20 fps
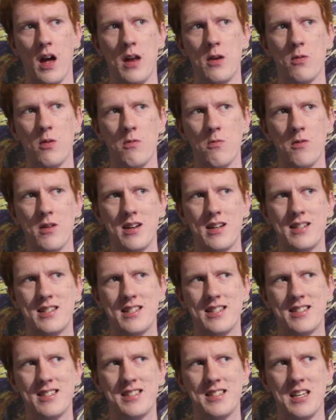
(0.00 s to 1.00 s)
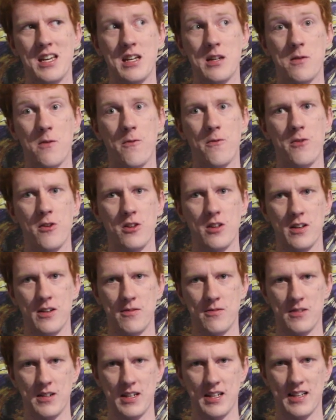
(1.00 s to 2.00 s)
and we wanted to see it fully
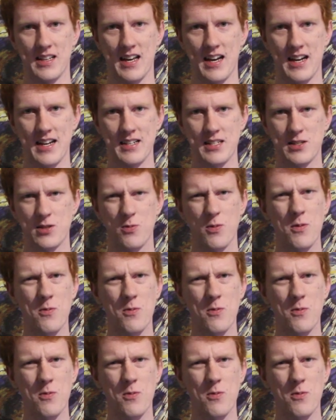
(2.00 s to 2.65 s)
realized.